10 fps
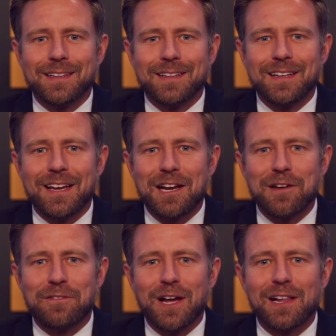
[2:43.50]
The
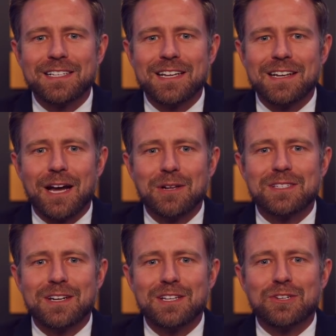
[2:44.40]
NFL has
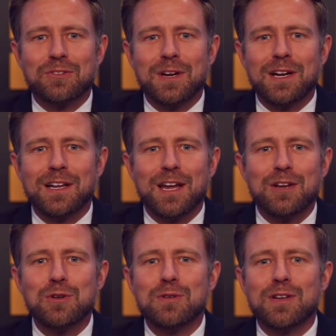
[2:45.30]
announced it is creating
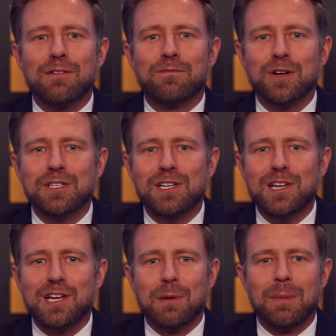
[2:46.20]
a new
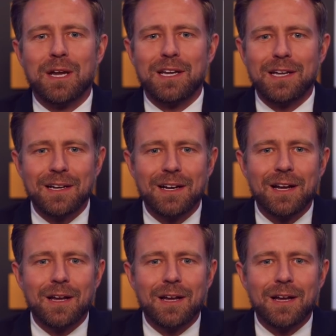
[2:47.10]
diversity committee.